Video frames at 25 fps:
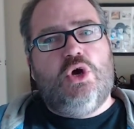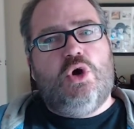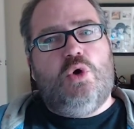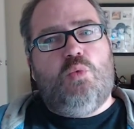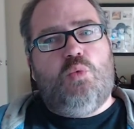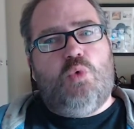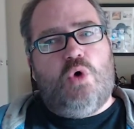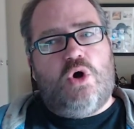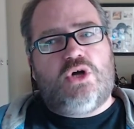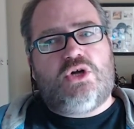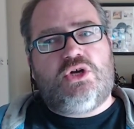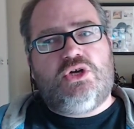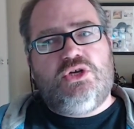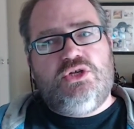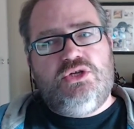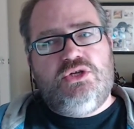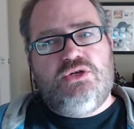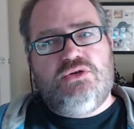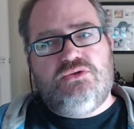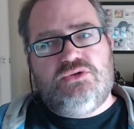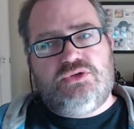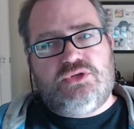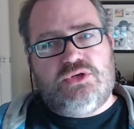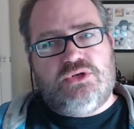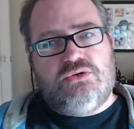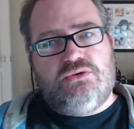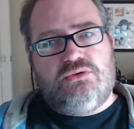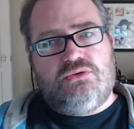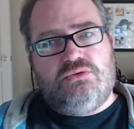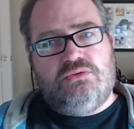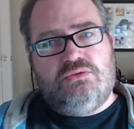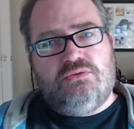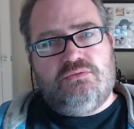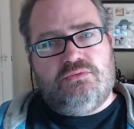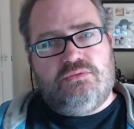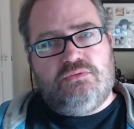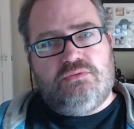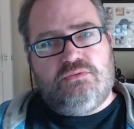what can you
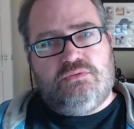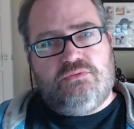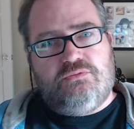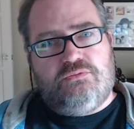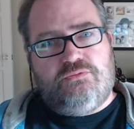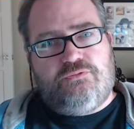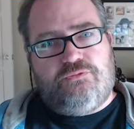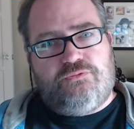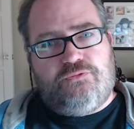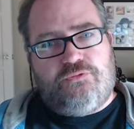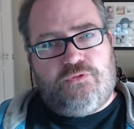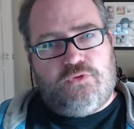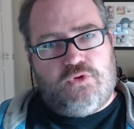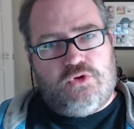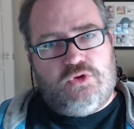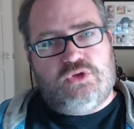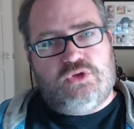do for